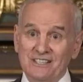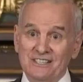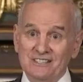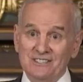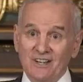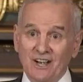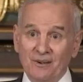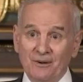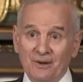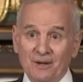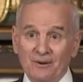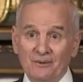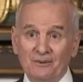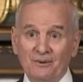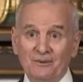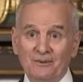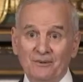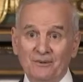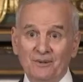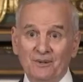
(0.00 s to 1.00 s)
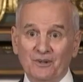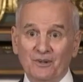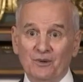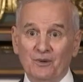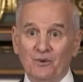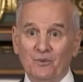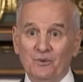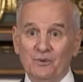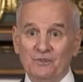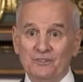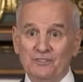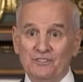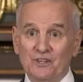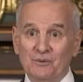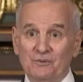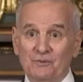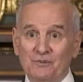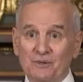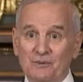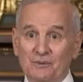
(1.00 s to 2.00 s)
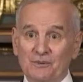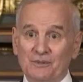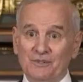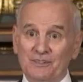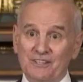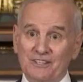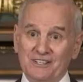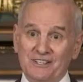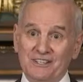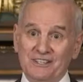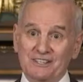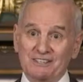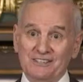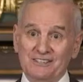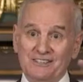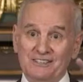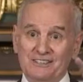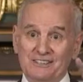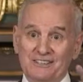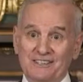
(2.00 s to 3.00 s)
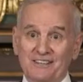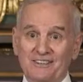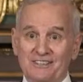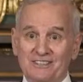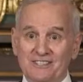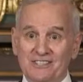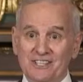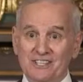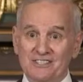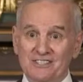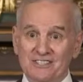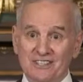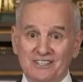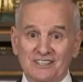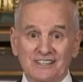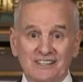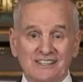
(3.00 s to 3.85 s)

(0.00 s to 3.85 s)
So I'm really hoping subliminally, you know, he'll have a sense that